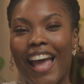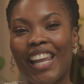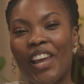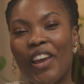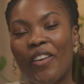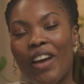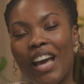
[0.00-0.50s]

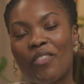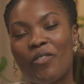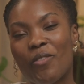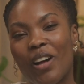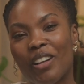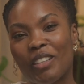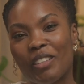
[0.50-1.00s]
Hello and
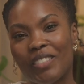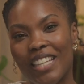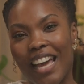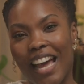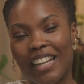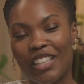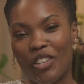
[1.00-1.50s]
welcome to
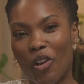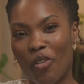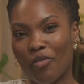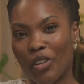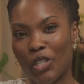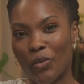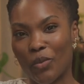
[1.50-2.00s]
Candid
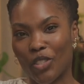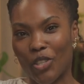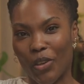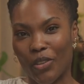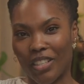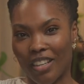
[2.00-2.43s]
Convos with Jona